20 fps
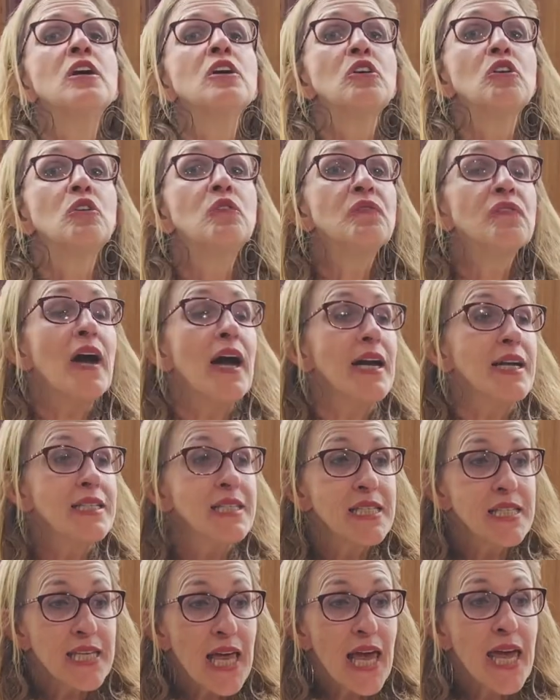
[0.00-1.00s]
you've got to
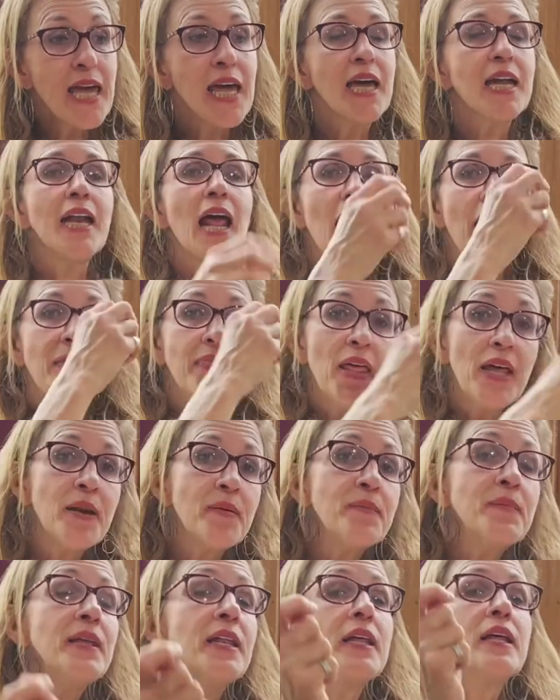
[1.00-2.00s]
say it and then
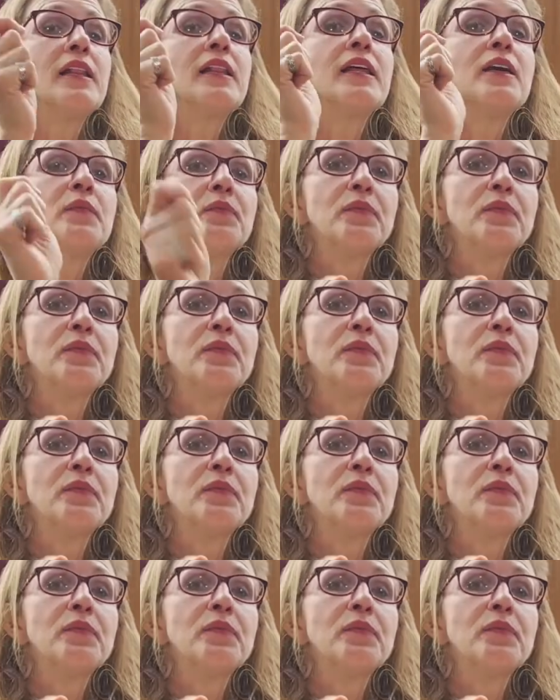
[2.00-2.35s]
immediately